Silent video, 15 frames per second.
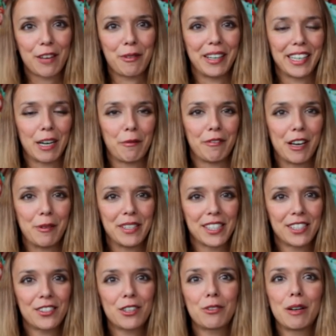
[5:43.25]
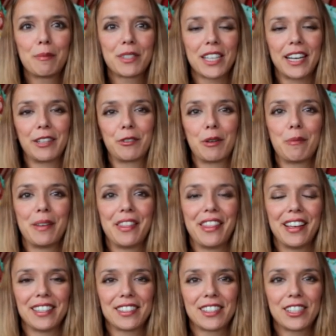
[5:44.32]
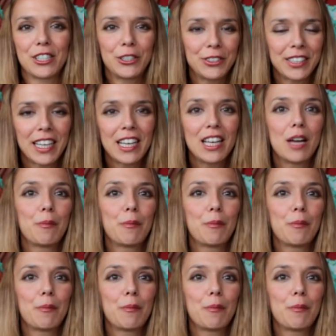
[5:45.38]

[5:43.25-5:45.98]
They will come very soon, the website will be there soon.